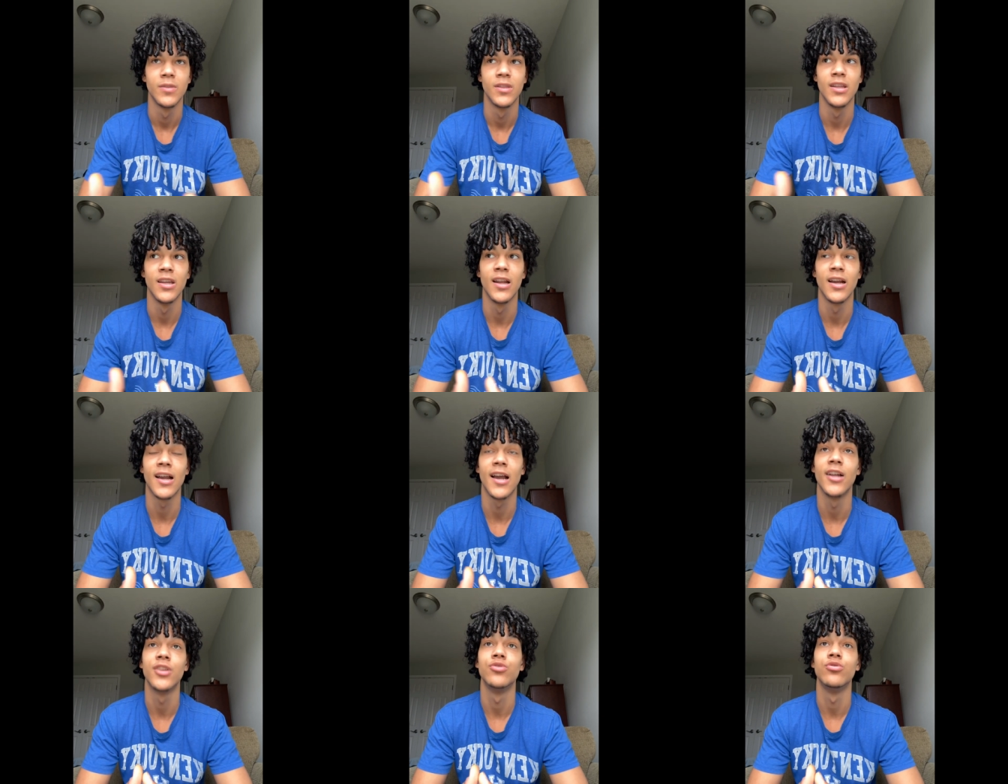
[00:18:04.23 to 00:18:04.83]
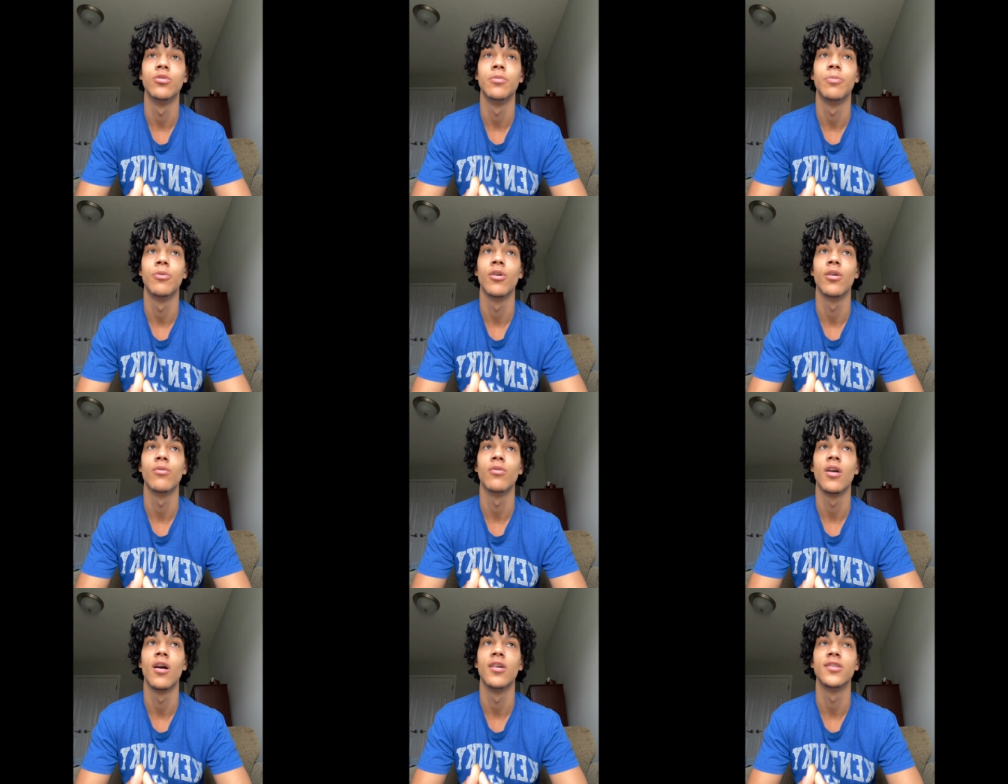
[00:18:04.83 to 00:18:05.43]
Then I got to a
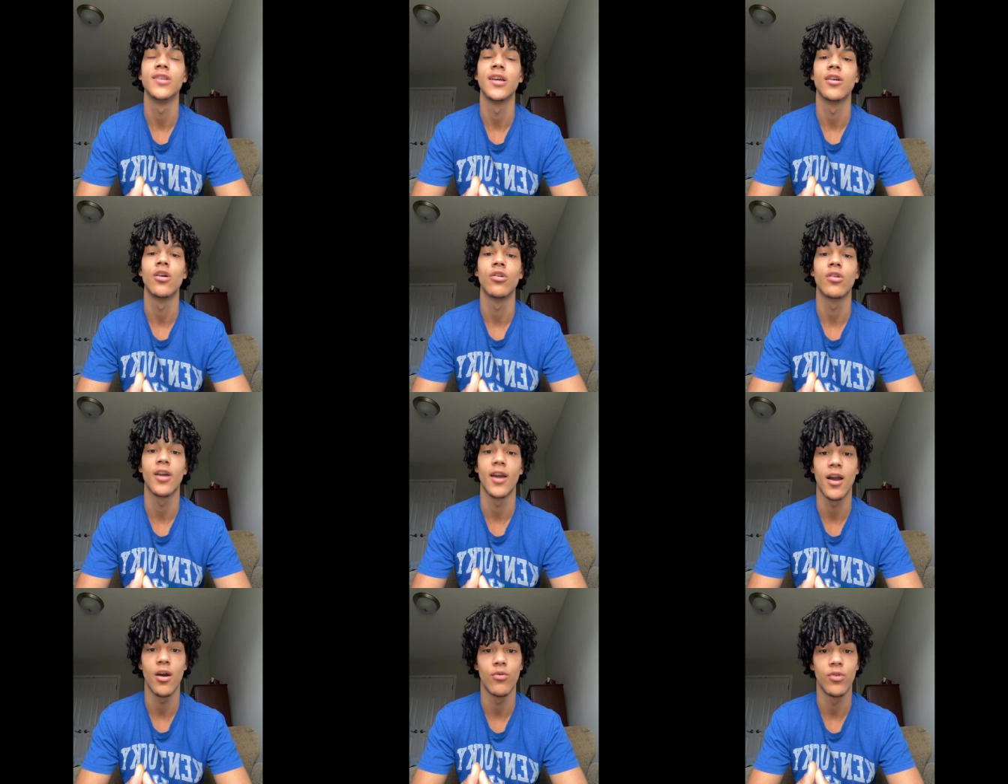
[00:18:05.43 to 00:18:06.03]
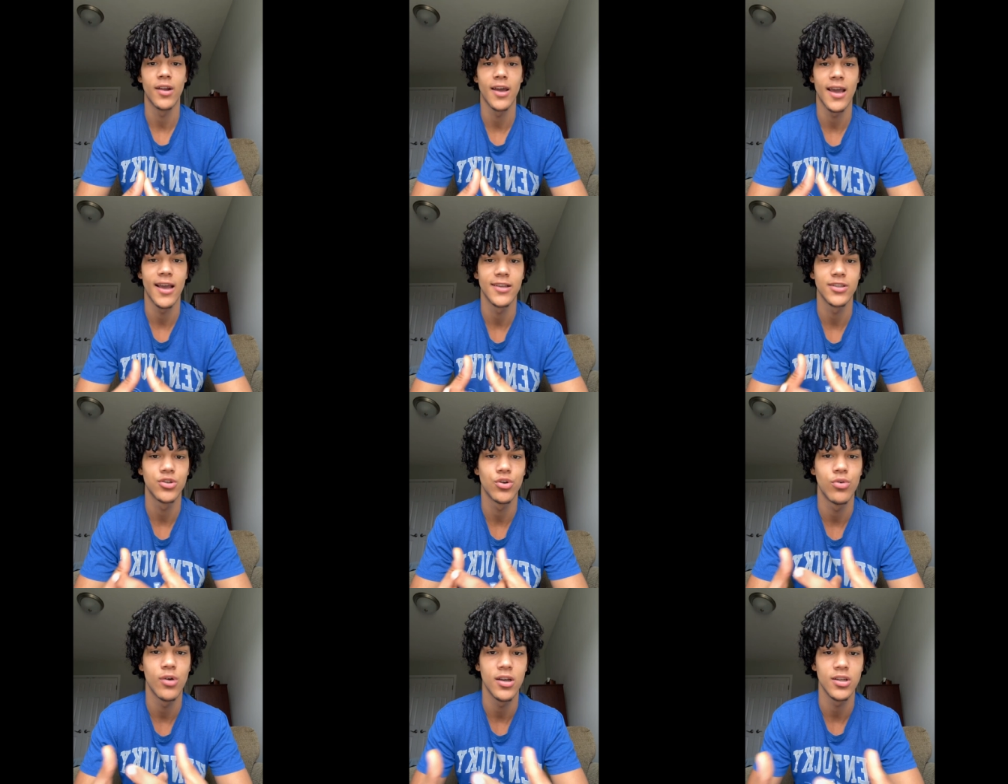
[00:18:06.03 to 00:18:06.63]
point where I was like, okay, I want to
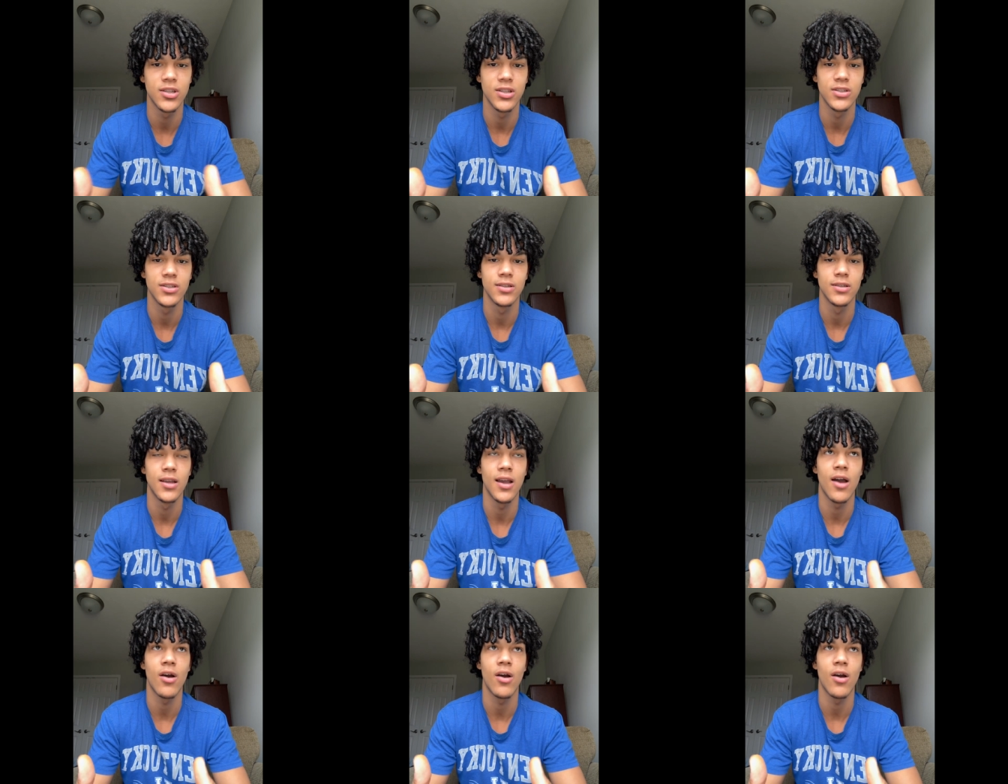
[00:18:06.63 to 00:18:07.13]
ask questions.